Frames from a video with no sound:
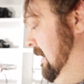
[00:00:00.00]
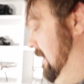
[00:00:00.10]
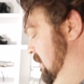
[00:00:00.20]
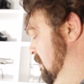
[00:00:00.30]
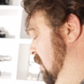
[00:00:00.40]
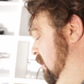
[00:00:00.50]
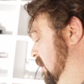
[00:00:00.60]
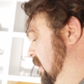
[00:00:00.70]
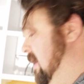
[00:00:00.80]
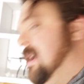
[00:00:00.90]
your
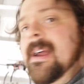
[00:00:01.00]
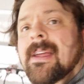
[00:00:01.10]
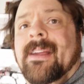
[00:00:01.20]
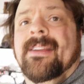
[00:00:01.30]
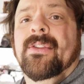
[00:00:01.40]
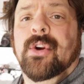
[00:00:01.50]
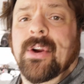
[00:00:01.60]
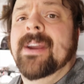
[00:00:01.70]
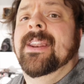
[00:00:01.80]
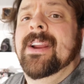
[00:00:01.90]
motor, they're
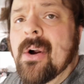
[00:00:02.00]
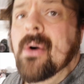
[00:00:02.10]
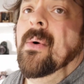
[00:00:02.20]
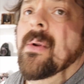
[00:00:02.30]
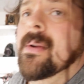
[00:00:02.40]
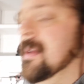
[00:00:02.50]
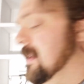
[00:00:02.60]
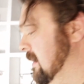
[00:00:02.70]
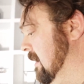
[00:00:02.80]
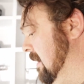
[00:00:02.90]
gonna go.
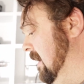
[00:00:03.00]
They're